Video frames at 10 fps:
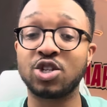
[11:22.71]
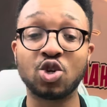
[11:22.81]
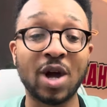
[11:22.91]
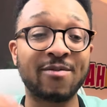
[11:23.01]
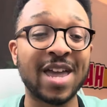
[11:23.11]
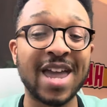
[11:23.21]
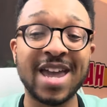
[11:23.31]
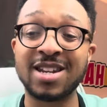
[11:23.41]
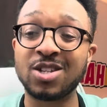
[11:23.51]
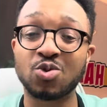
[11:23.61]
You don't have
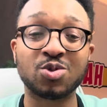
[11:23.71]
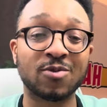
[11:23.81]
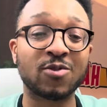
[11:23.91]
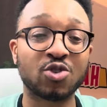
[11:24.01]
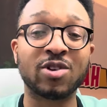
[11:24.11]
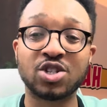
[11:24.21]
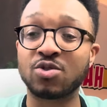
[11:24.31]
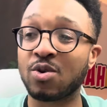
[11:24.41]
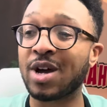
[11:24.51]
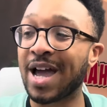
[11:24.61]
any sort of aggression
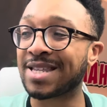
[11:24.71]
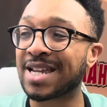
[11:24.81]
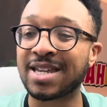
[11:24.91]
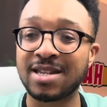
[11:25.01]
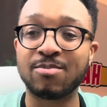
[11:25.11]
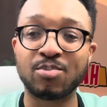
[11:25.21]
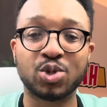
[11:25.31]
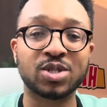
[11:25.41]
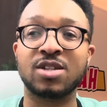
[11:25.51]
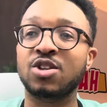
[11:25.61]
or attacking
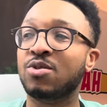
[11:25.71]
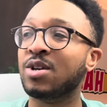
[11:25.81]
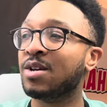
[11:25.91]
impetus in you.